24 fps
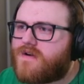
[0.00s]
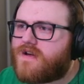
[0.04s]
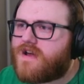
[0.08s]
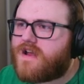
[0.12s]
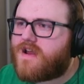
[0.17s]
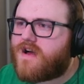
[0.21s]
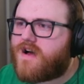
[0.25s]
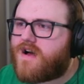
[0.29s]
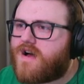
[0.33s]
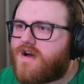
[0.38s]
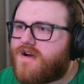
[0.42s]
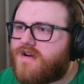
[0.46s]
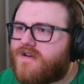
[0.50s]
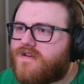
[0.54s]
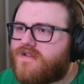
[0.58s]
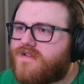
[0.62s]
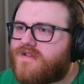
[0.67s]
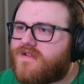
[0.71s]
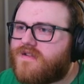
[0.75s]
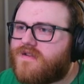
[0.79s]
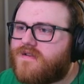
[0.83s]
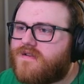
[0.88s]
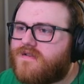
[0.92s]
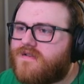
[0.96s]
it
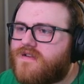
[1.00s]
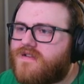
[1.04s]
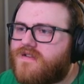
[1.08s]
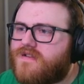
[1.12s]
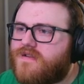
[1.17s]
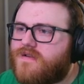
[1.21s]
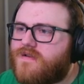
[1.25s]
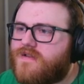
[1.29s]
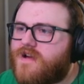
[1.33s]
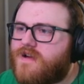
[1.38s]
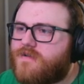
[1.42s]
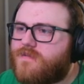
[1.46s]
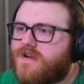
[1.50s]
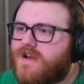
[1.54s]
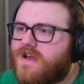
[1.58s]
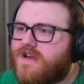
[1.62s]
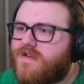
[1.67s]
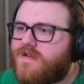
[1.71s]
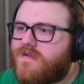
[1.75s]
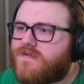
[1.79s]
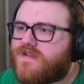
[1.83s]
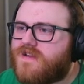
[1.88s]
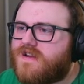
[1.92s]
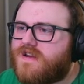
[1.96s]
honks. Does it do that when I
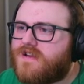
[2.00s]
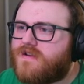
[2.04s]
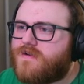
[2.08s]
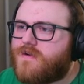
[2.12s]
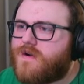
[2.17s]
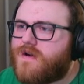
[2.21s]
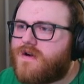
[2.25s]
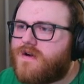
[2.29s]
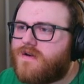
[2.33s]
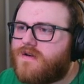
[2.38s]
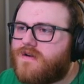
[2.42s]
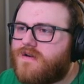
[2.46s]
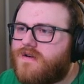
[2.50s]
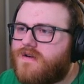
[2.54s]
close any door?